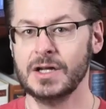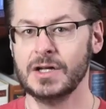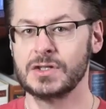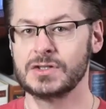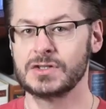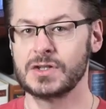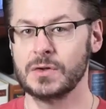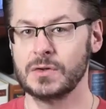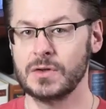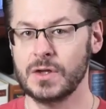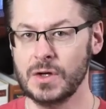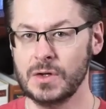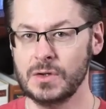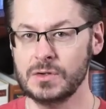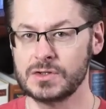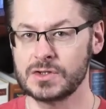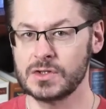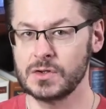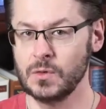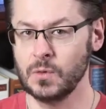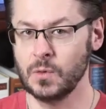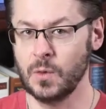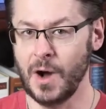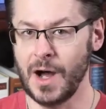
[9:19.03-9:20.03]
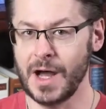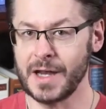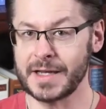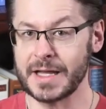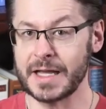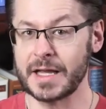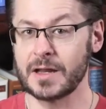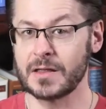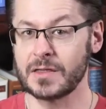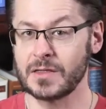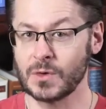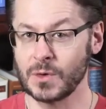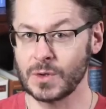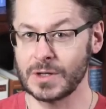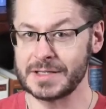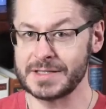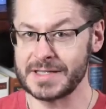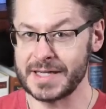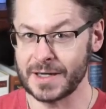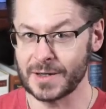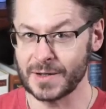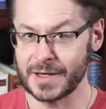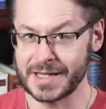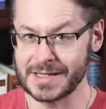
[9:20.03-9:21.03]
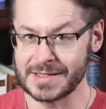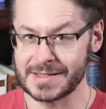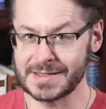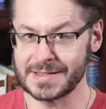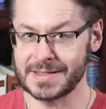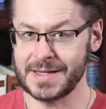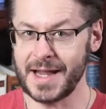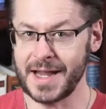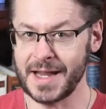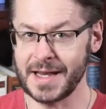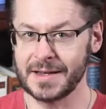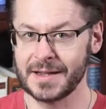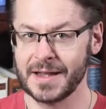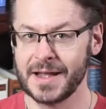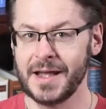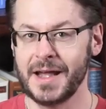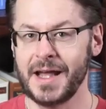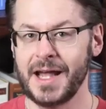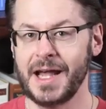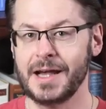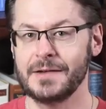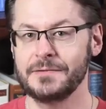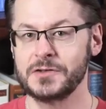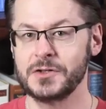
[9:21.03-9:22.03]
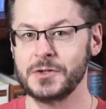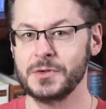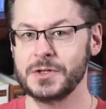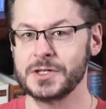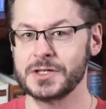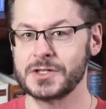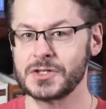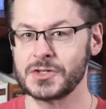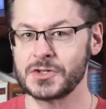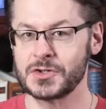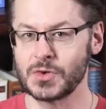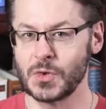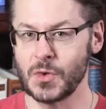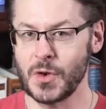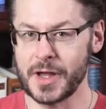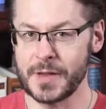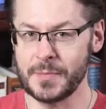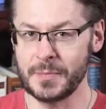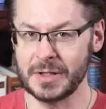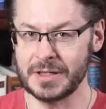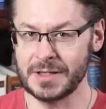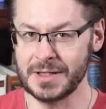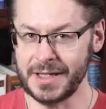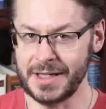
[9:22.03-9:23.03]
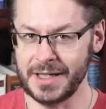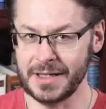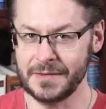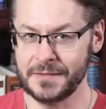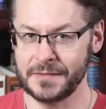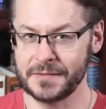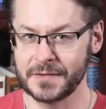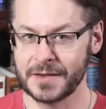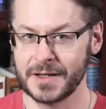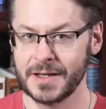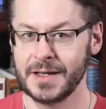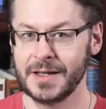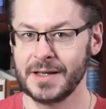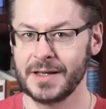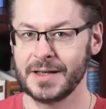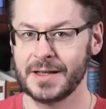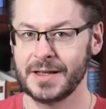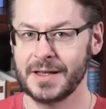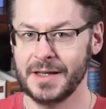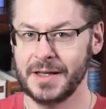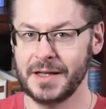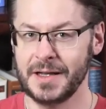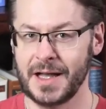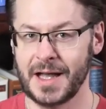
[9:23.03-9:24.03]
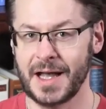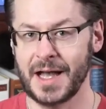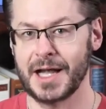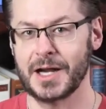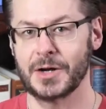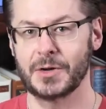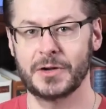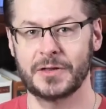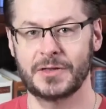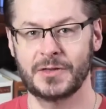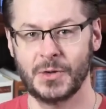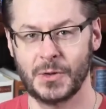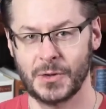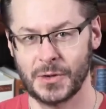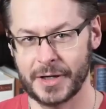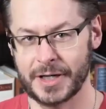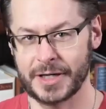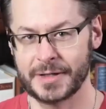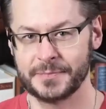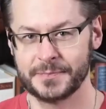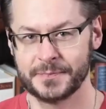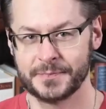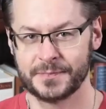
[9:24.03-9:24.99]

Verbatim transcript: so those who want an authoritarian state have to destroy belief in a higher authority.